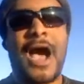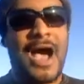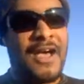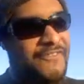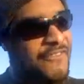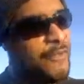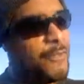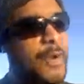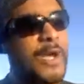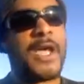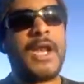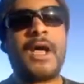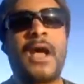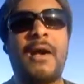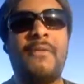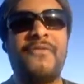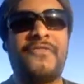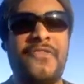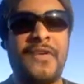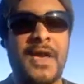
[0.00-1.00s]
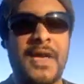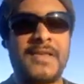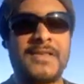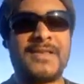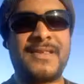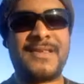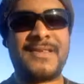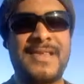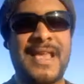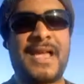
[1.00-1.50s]
I think we're going to come
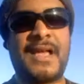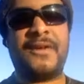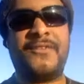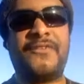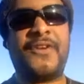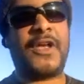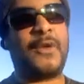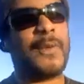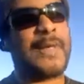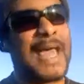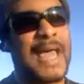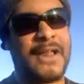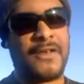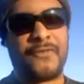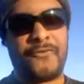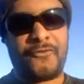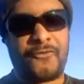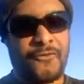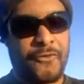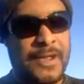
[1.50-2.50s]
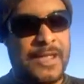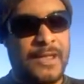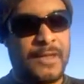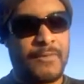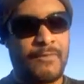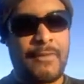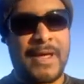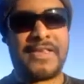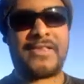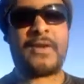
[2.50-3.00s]
first, second and third. We had 3
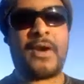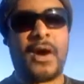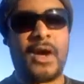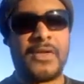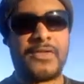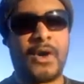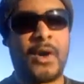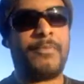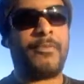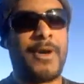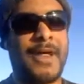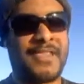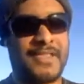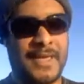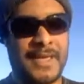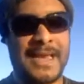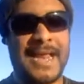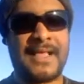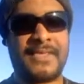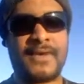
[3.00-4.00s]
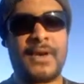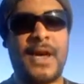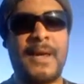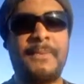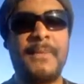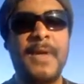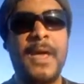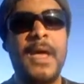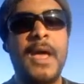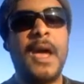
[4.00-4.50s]
race cars operating at that
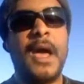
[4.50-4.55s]
time.